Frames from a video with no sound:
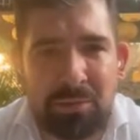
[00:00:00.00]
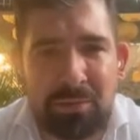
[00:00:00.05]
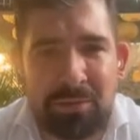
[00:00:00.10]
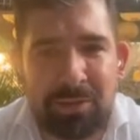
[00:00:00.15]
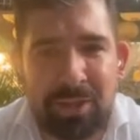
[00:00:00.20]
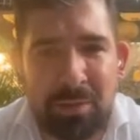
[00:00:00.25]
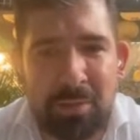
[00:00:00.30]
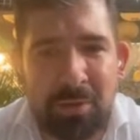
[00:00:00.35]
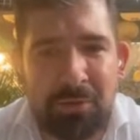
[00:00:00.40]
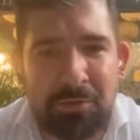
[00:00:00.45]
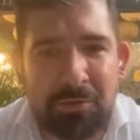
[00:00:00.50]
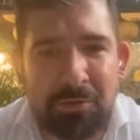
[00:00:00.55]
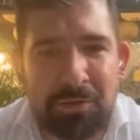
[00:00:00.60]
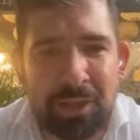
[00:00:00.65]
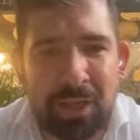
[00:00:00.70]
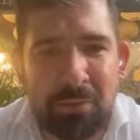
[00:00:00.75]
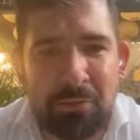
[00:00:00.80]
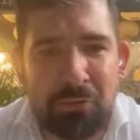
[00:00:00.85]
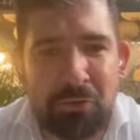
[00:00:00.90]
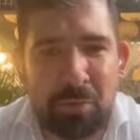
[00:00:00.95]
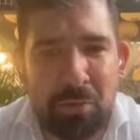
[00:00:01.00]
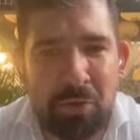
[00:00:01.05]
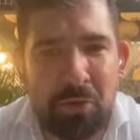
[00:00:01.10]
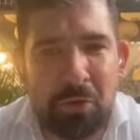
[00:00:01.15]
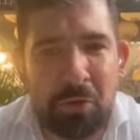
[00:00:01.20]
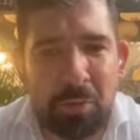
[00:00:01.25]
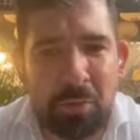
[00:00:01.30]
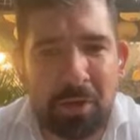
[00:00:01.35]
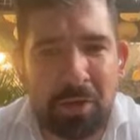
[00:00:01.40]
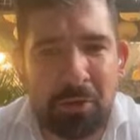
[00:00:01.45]
them, some from
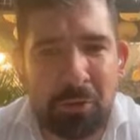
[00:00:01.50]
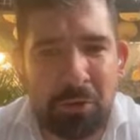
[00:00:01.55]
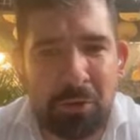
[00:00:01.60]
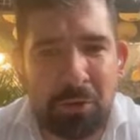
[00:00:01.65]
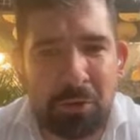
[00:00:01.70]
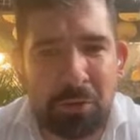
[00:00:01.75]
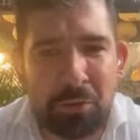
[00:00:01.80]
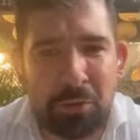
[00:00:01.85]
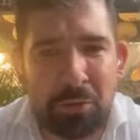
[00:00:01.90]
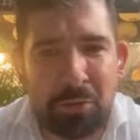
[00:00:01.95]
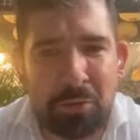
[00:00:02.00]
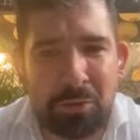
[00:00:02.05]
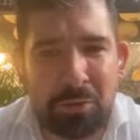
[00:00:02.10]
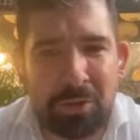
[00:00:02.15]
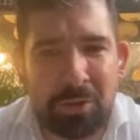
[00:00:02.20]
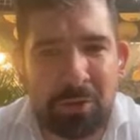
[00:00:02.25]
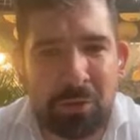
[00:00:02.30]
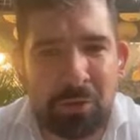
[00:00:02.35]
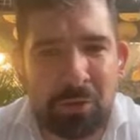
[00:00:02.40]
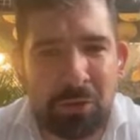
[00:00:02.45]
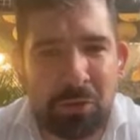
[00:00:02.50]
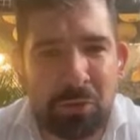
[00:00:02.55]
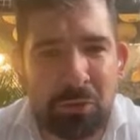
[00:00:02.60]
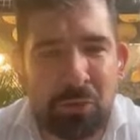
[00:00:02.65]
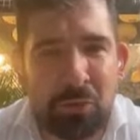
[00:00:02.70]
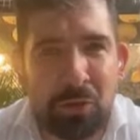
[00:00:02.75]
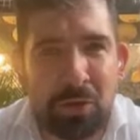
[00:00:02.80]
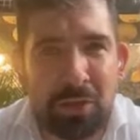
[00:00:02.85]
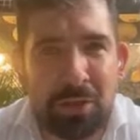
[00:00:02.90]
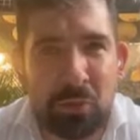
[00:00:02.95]
Europe are going
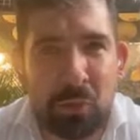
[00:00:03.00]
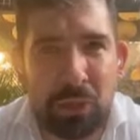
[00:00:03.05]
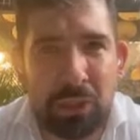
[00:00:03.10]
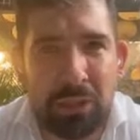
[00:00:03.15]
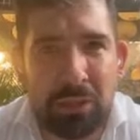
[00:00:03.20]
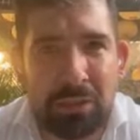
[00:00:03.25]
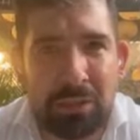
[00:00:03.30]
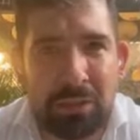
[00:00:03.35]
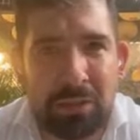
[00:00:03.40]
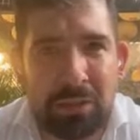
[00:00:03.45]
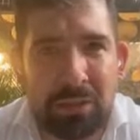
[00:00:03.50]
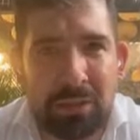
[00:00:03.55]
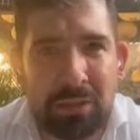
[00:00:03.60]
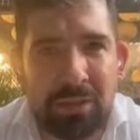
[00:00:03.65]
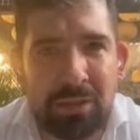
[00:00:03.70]
to fall as well.